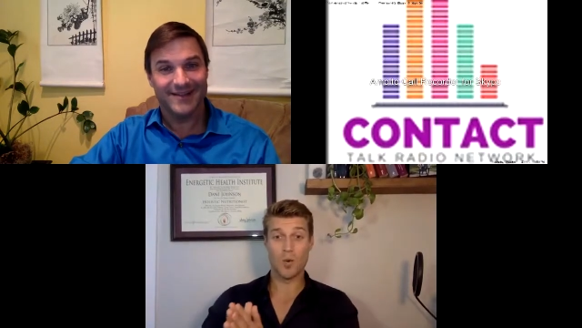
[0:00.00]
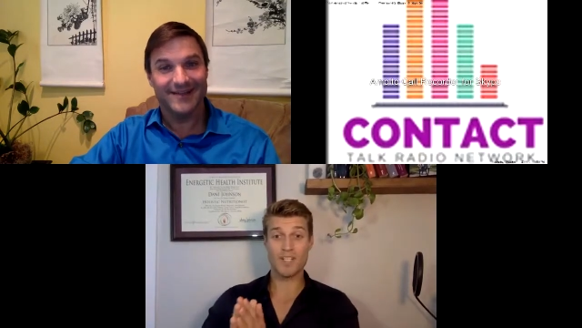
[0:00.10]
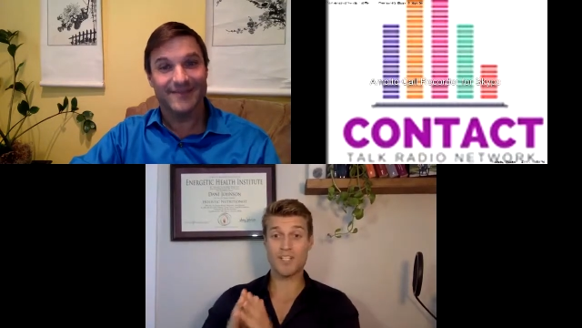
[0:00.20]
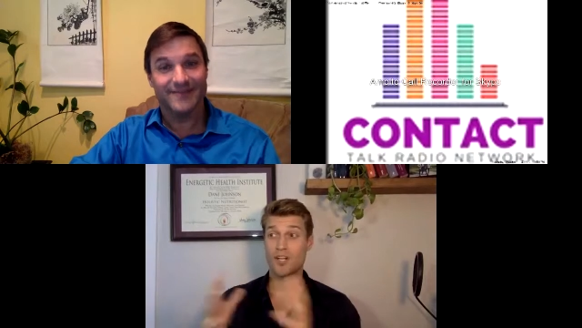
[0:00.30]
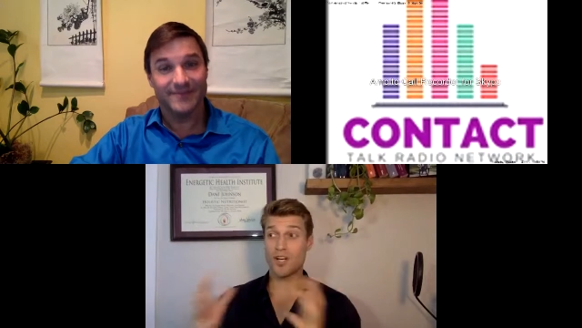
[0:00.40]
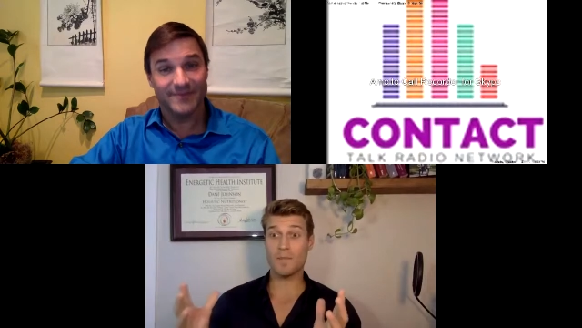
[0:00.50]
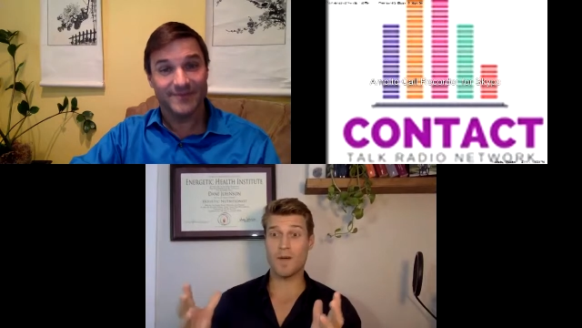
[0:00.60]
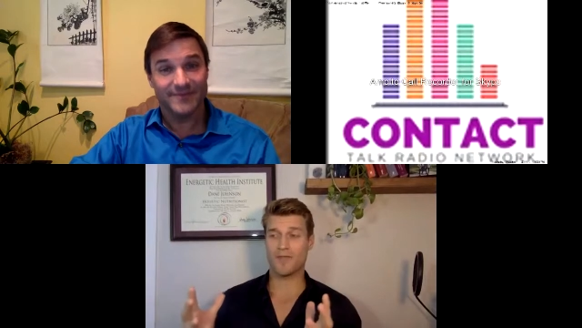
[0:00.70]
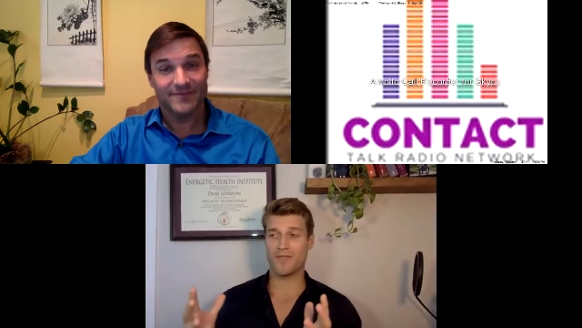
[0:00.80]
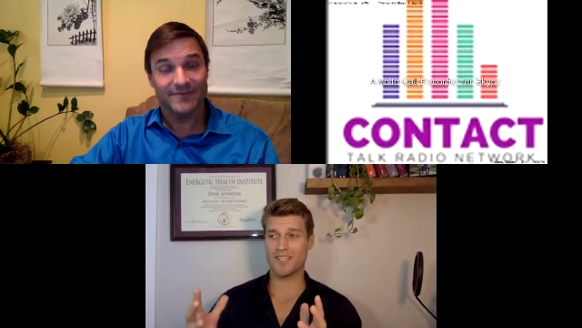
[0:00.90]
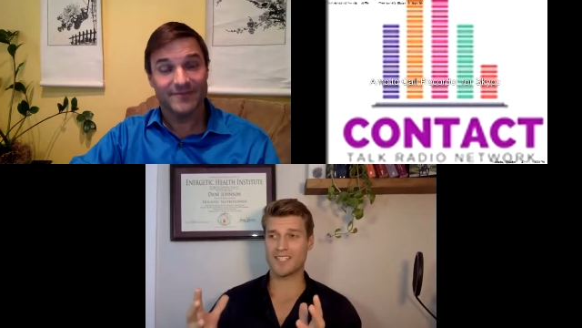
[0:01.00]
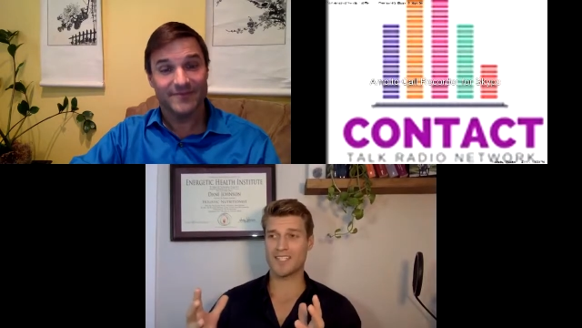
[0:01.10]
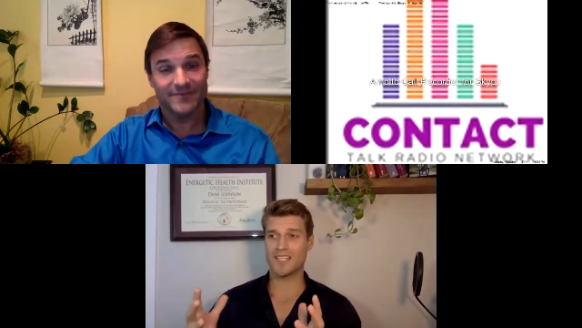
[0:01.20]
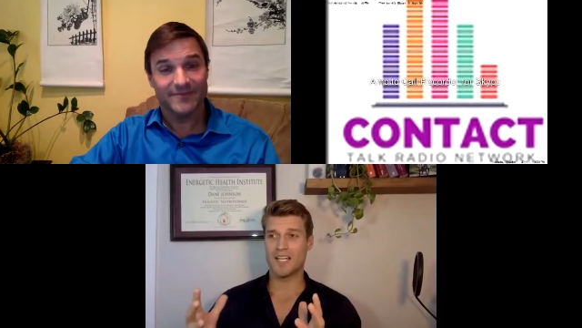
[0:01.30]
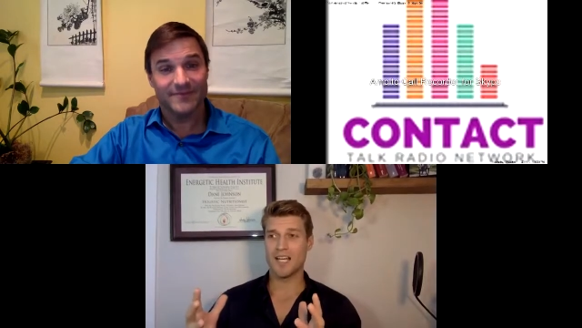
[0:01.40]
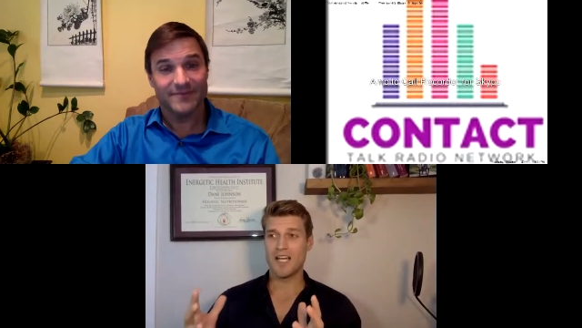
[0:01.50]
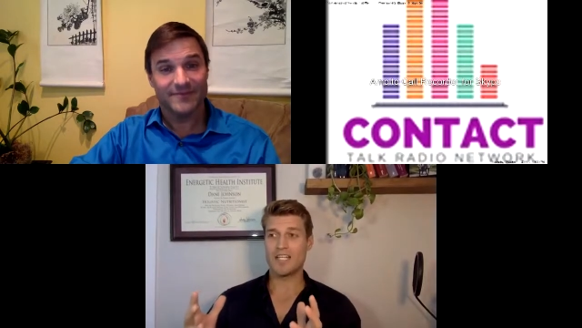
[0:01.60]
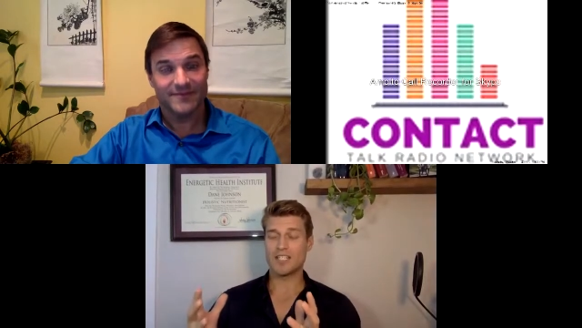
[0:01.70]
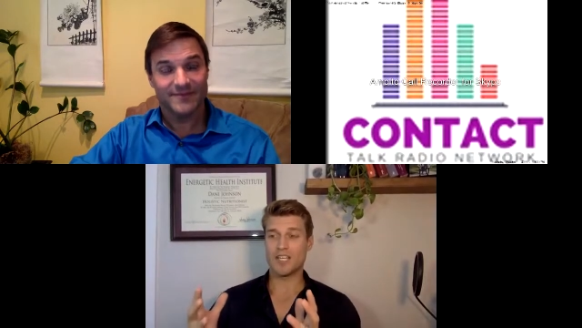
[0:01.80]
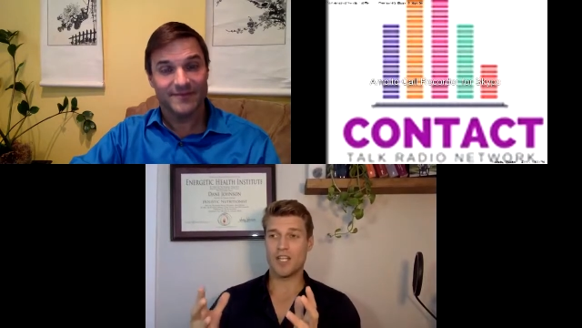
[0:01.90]
Speaker 1: what's good about this
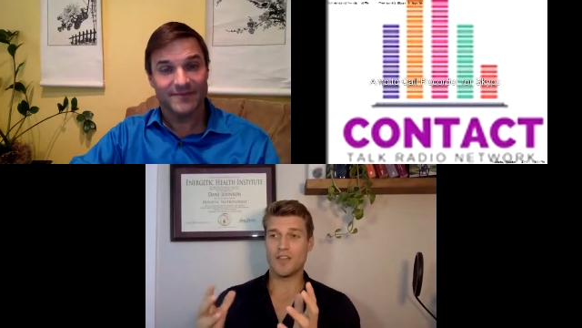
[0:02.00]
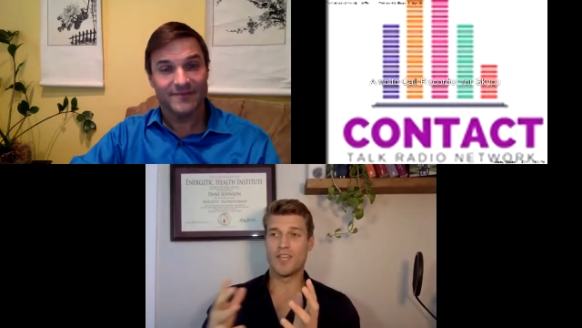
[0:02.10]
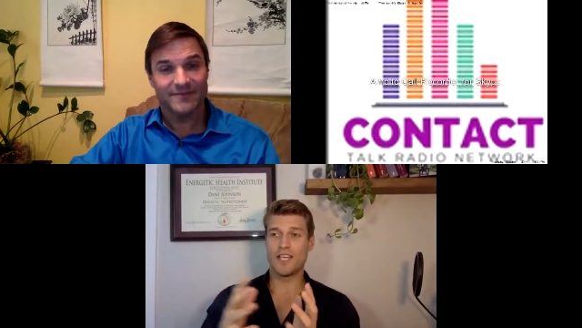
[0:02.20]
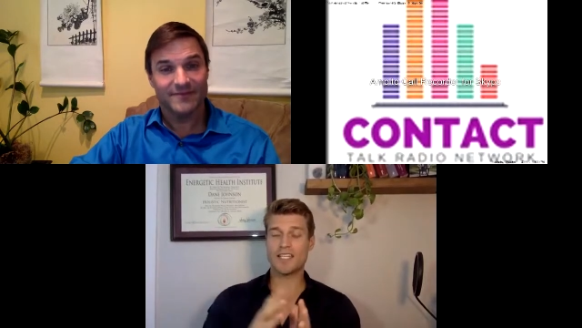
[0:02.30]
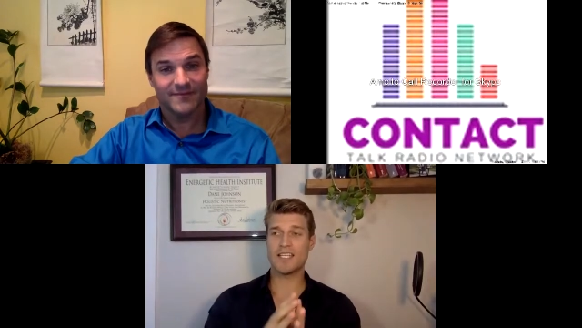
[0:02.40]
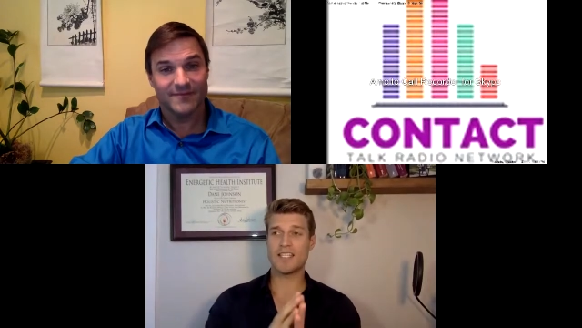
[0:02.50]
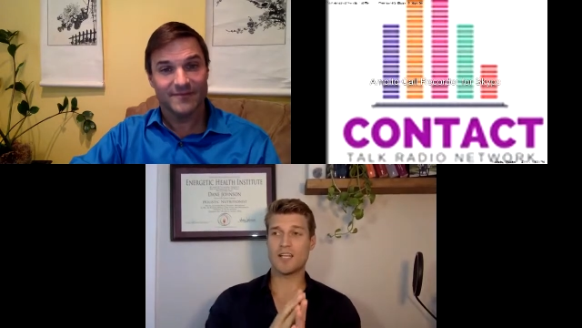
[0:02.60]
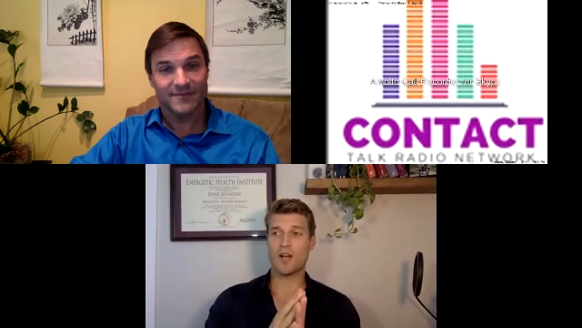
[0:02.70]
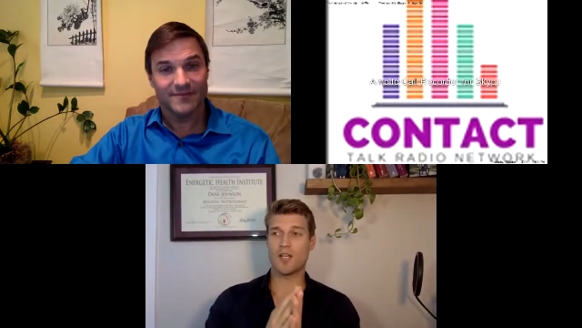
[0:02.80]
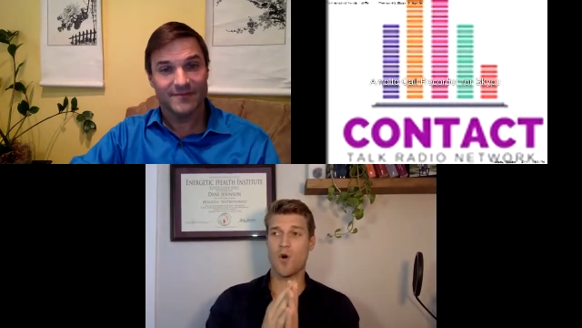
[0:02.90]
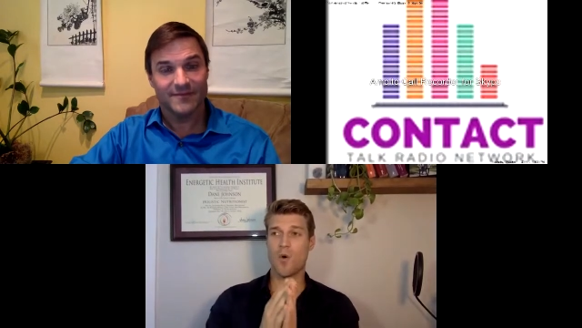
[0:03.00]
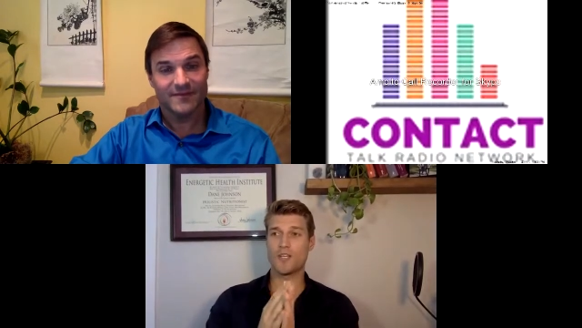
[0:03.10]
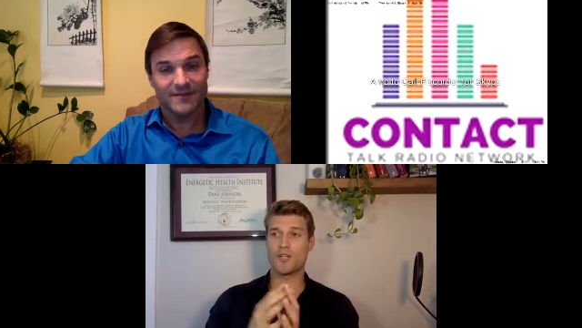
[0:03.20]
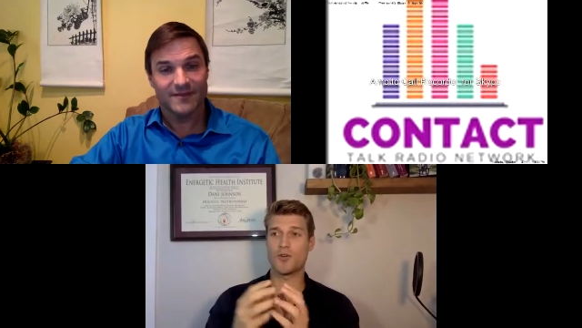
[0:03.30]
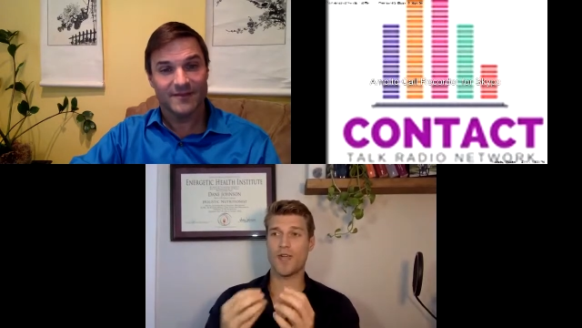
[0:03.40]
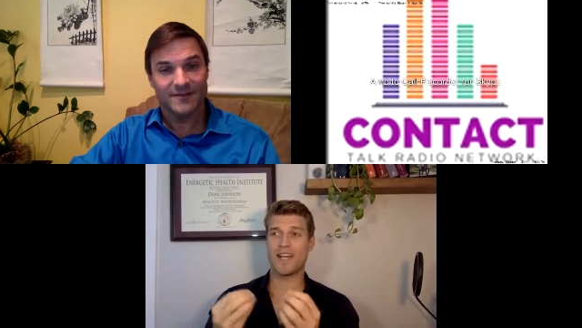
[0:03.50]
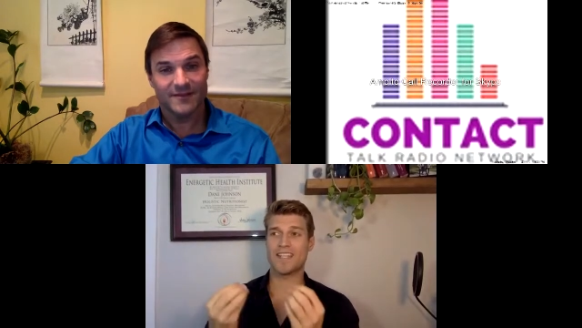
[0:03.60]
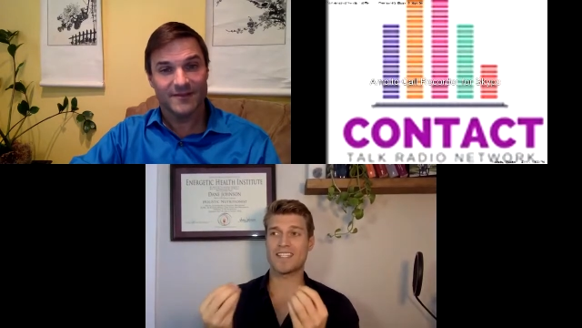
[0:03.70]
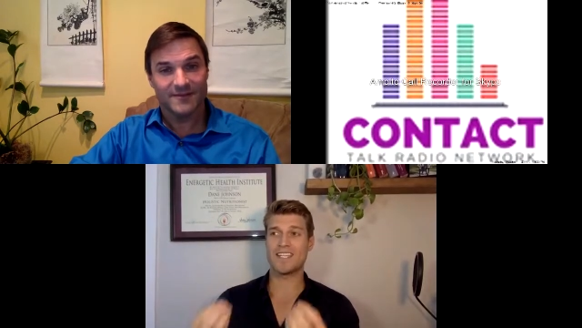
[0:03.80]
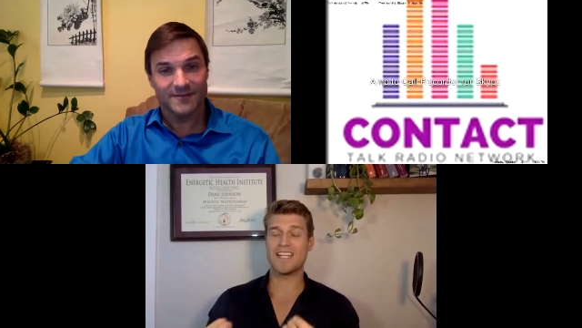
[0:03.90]
is this is going to create a
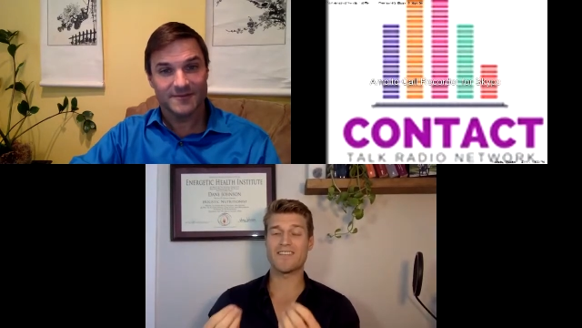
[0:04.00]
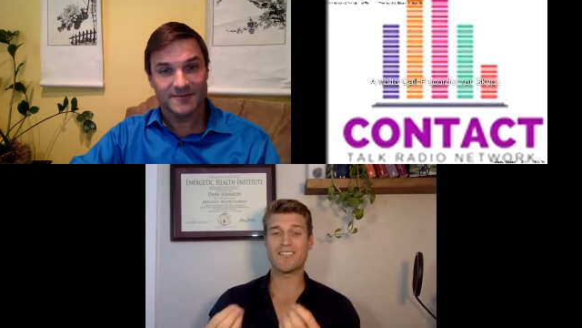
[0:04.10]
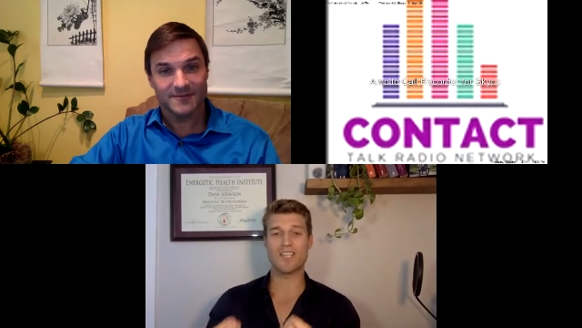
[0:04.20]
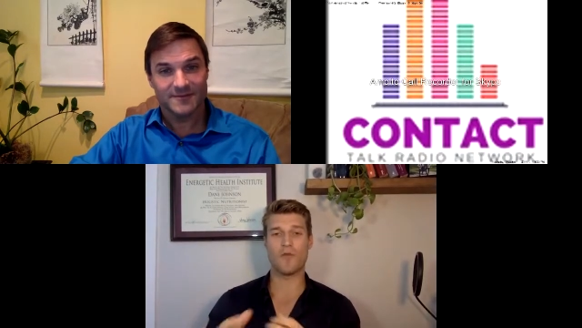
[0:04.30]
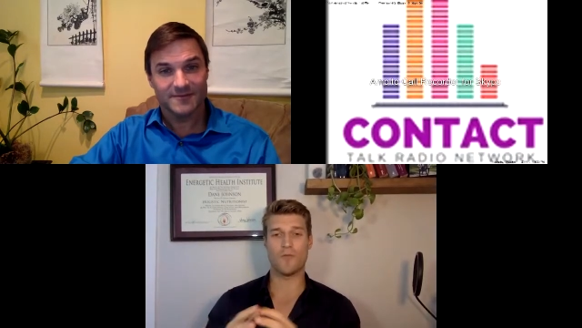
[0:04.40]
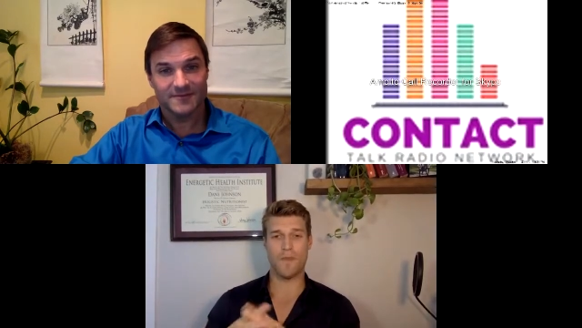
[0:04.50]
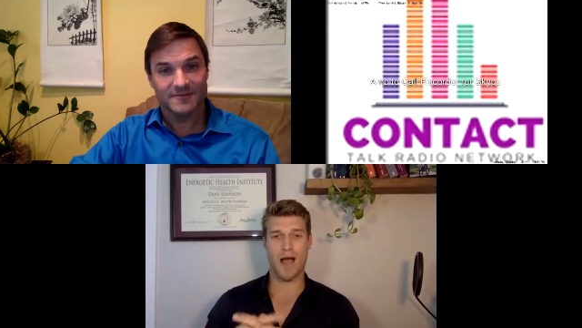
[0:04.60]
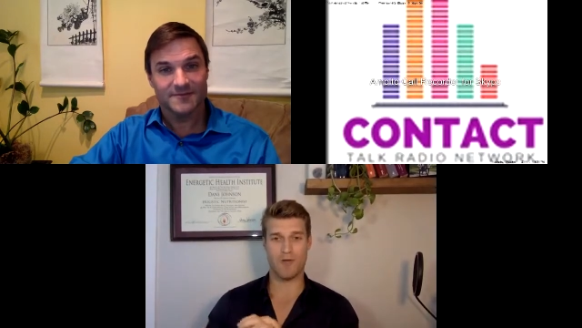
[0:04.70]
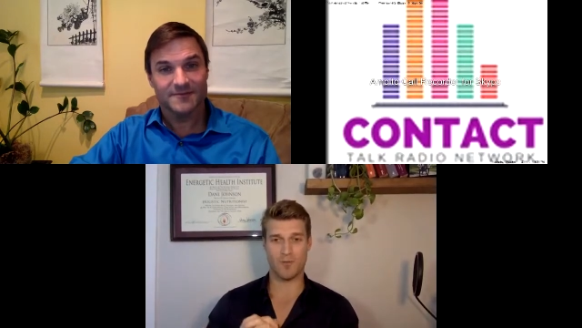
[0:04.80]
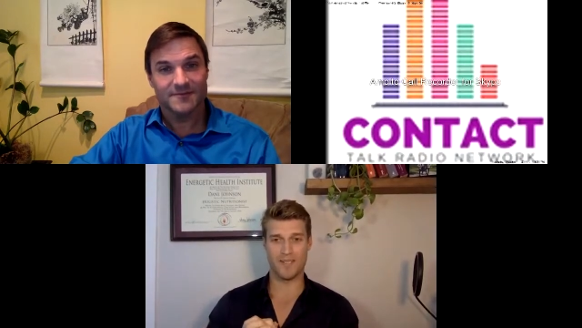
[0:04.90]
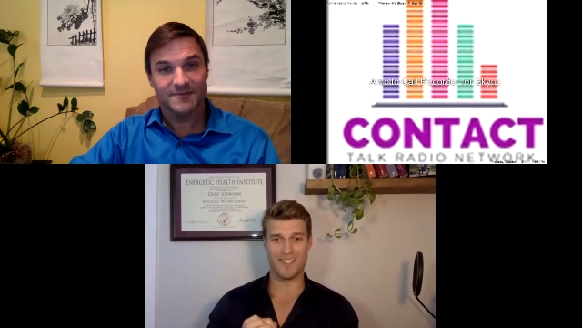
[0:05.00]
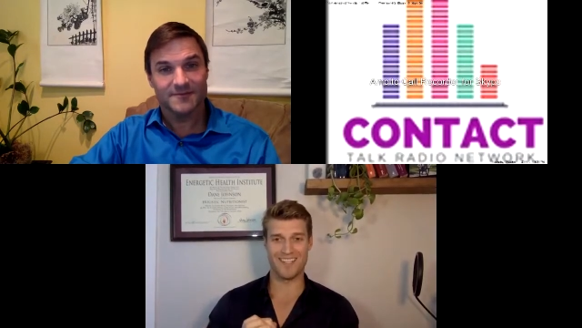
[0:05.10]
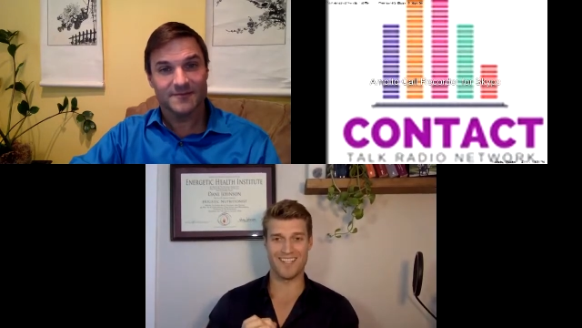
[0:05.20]
seed of self-empowerment.